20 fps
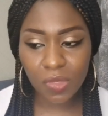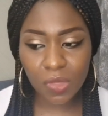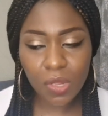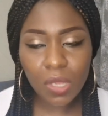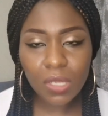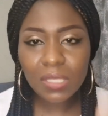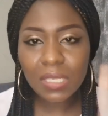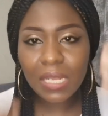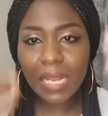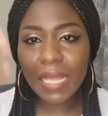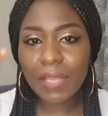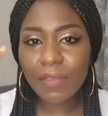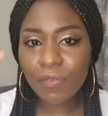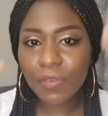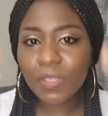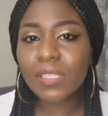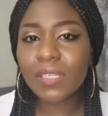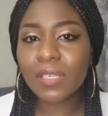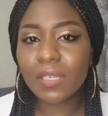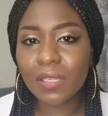Not like
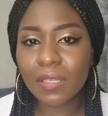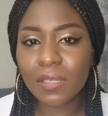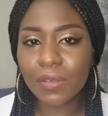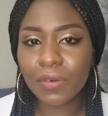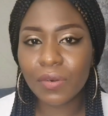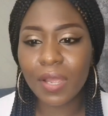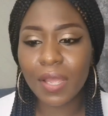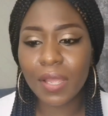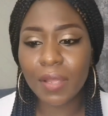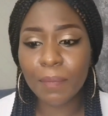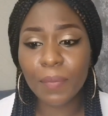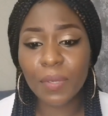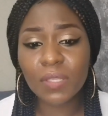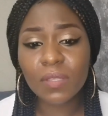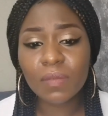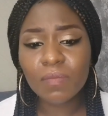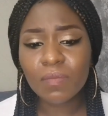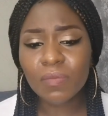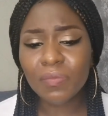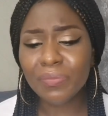physically crying, but